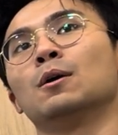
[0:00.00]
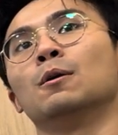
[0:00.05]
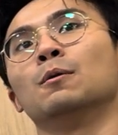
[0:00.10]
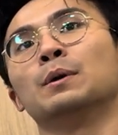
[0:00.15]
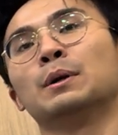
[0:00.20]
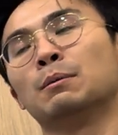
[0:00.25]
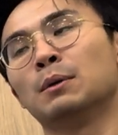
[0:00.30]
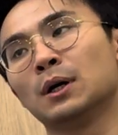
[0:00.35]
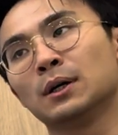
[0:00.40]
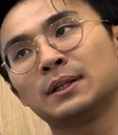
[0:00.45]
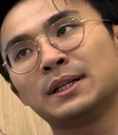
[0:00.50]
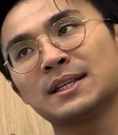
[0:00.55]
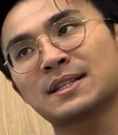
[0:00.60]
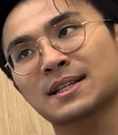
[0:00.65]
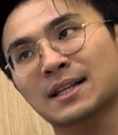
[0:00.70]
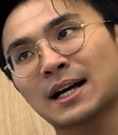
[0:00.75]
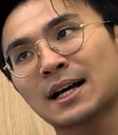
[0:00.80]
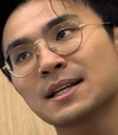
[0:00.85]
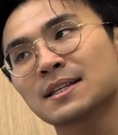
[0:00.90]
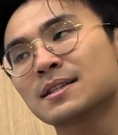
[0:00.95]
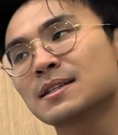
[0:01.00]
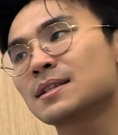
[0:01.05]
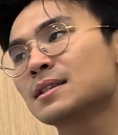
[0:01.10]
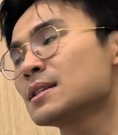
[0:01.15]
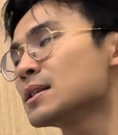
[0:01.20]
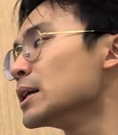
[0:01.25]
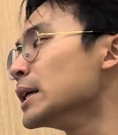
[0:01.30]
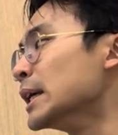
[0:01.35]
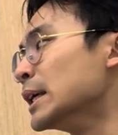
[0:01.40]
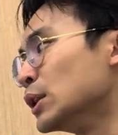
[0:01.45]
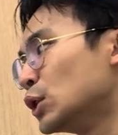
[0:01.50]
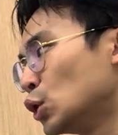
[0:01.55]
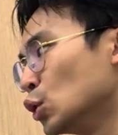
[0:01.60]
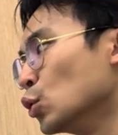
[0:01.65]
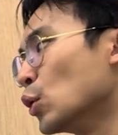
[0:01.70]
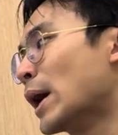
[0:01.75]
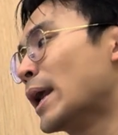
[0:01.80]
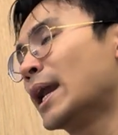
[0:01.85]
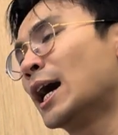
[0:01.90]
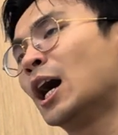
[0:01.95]
We will discuss
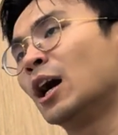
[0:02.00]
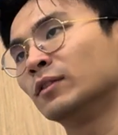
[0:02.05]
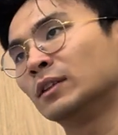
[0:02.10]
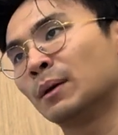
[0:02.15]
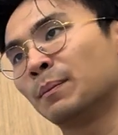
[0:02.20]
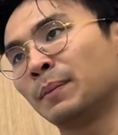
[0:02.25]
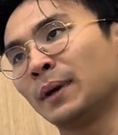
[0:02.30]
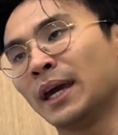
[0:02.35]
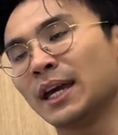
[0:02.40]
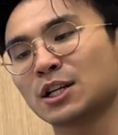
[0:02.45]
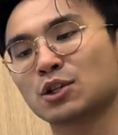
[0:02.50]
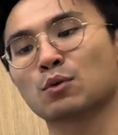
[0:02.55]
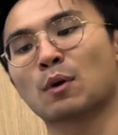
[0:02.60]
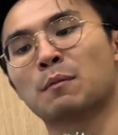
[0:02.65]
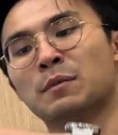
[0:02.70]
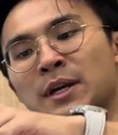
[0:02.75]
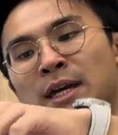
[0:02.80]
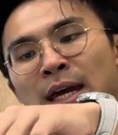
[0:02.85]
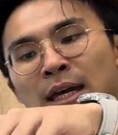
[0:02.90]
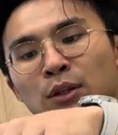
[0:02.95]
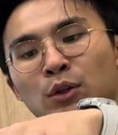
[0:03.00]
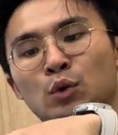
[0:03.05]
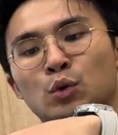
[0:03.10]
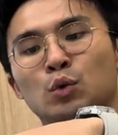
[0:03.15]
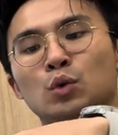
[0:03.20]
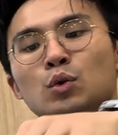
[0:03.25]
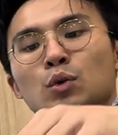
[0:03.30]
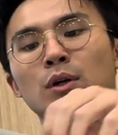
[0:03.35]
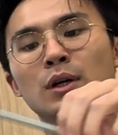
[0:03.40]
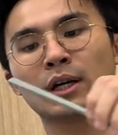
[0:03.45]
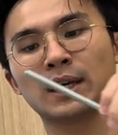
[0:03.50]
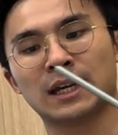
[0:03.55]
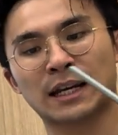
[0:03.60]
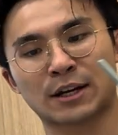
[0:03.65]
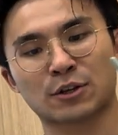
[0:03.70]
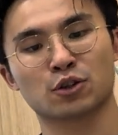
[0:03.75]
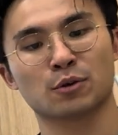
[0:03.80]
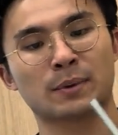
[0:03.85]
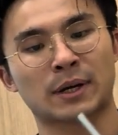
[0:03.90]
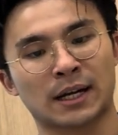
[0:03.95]
into and out of the page when we get to
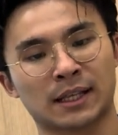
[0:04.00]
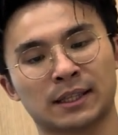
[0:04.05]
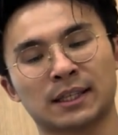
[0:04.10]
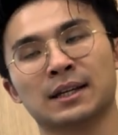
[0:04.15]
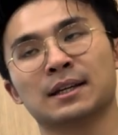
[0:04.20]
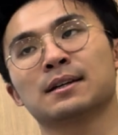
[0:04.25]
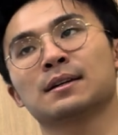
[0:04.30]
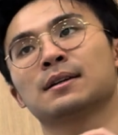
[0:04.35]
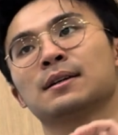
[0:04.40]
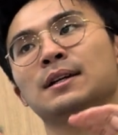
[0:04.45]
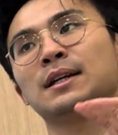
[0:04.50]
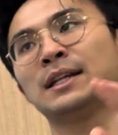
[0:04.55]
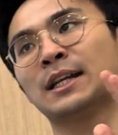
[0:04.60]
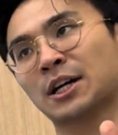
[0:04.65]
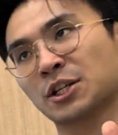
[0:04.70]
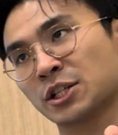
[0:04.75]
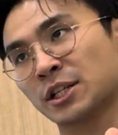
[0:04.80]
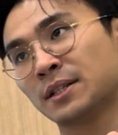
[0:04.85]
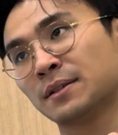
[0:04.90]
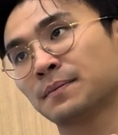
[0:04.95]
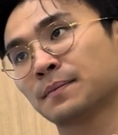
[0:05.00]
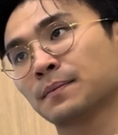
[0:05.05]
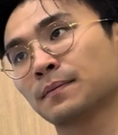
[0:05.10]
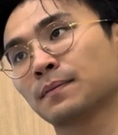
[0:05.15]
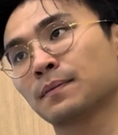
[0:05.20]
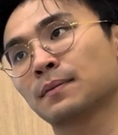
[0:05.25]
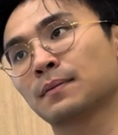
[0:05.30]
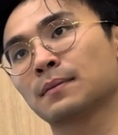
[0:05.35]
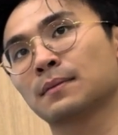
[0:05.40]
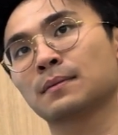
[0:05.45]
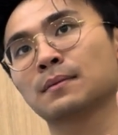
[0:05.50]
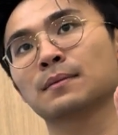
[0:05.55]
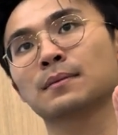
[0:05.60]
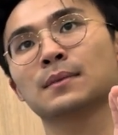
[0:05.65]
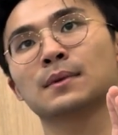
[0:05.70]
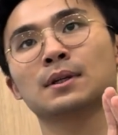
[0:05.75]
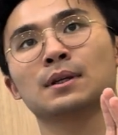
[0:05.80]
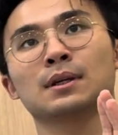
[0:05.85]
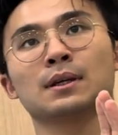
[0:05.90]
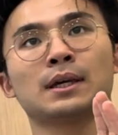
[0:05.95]
electromagnetic induction.
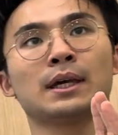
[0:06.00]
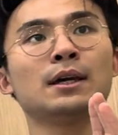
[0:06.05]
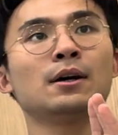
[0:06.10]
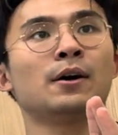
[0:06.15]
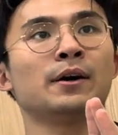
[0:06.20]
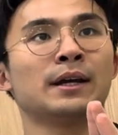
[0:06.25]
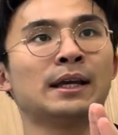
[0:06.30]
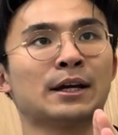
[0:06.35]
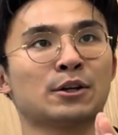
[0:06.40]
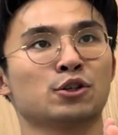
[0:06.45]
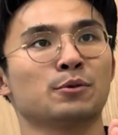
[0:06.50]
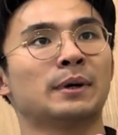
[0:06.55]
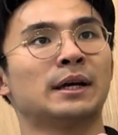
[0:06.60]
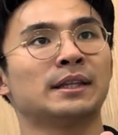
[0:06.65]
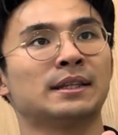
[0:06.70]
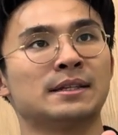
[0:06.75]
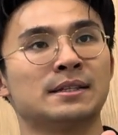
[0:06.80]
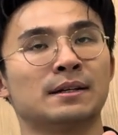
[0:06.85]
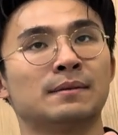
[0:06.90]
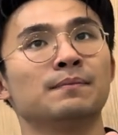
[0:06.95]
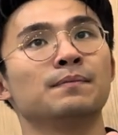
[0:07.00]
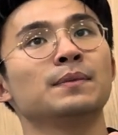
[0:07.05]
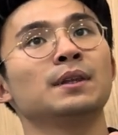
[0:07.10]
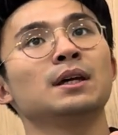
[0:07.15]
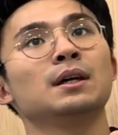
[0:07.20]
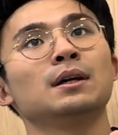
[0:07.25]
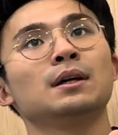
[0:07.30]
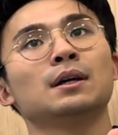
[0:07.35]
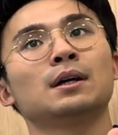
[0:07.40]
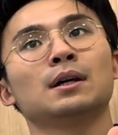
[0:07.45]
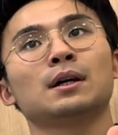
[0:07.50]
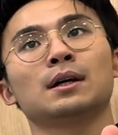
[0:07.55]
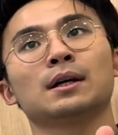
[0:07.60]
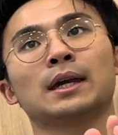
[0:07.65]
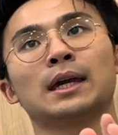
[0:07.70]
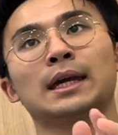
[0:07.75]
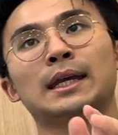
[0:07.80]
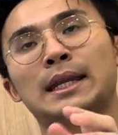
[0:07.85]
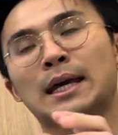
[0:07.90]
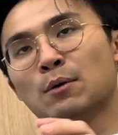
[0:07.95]
Okay, or electromagnetism.
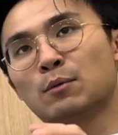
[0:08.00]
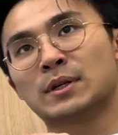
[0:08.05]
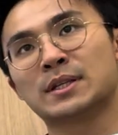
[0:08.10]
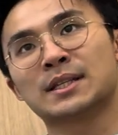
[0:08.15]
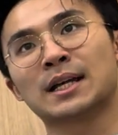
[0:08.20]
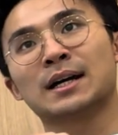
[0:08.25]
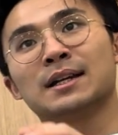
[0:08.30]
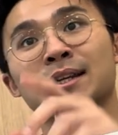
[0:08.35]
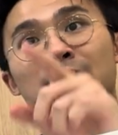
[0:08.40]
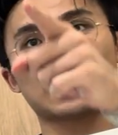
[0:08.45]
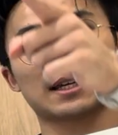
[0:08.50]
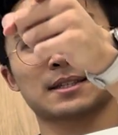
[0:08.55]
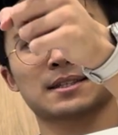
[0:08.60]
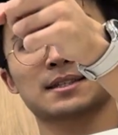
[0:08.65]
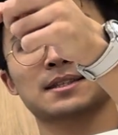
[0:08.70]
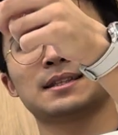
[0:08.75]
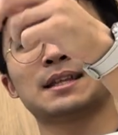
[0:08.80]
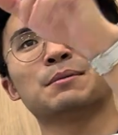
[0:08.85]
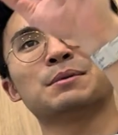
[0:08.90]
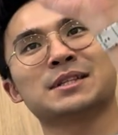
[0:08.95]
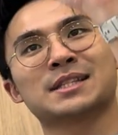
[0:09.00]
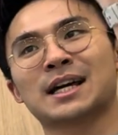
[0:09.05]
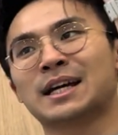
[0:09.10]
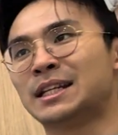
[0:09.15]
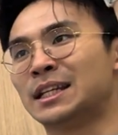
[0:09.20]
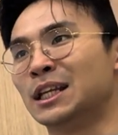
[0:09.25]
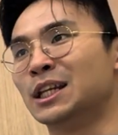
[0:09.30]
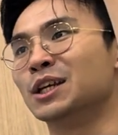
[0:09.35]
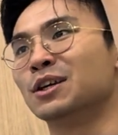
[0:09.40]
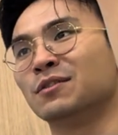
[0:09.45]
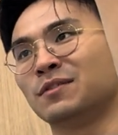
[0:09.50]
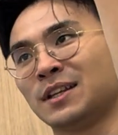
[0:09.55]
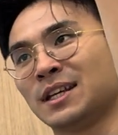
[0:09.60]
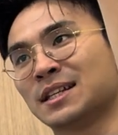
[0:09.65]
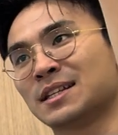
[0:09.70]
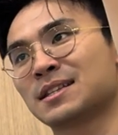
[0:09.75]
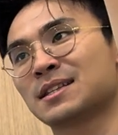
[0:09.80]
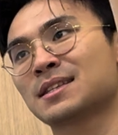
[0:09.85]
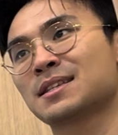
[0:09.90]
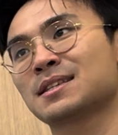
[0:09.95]
Okay, then we start dealing with
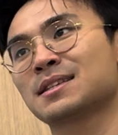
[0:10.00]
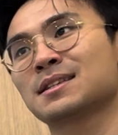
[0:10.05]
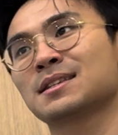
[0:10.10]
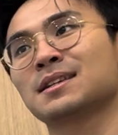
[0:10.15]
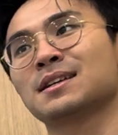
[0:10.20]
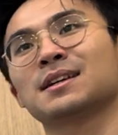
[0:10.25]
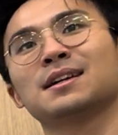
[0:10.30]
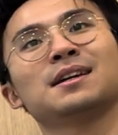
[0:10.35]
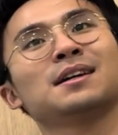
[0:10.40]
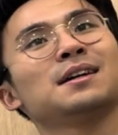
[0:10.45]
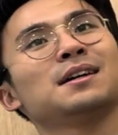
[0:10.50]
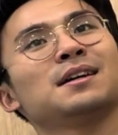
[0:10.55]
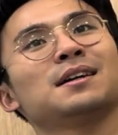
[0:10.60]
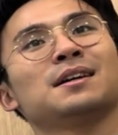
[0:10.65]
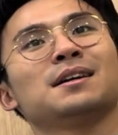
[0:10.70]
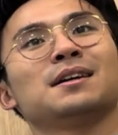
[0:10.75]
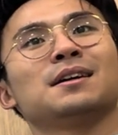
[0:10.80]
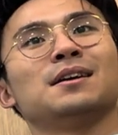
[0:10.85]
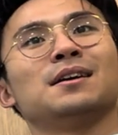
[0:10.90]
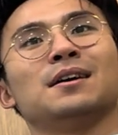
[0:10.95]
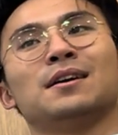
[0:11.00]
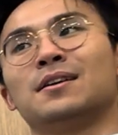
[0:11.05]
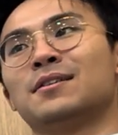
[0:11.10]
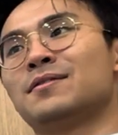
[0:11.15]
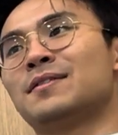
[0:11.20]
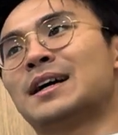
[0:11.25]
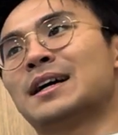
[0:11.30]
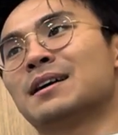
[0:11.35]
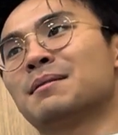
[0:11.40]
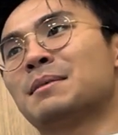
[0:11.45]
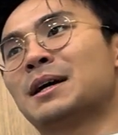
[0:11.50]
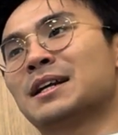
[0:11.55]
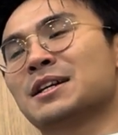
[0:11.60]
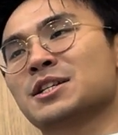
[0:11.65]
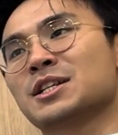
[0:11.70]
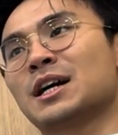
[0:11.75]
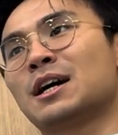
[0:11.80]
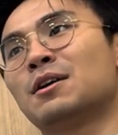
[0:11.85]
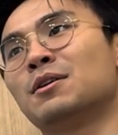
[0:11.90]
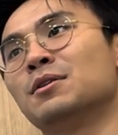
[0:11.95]
this. Your father, mother,
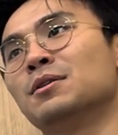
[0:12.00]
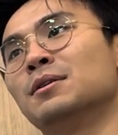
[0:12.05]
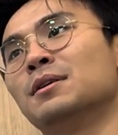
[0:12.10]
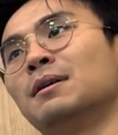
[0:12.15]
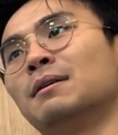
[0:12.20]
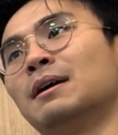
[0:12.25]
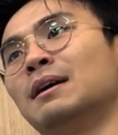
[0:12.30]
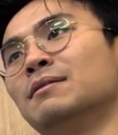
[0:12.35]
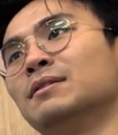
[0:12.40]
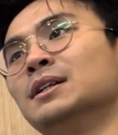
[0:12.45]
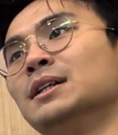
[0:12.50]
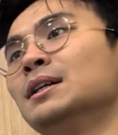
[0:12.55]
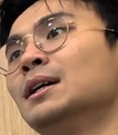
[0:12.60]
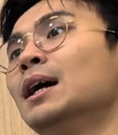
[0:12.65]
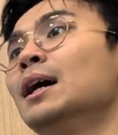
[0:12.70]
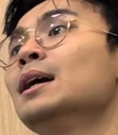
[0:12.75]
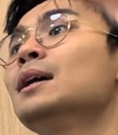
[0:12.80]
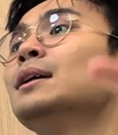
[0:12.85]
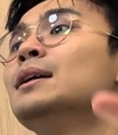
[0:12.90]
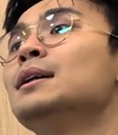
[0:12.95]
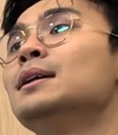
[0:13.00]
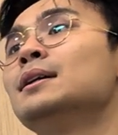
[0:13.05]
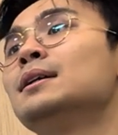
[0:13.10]
child, or whatever. Huh?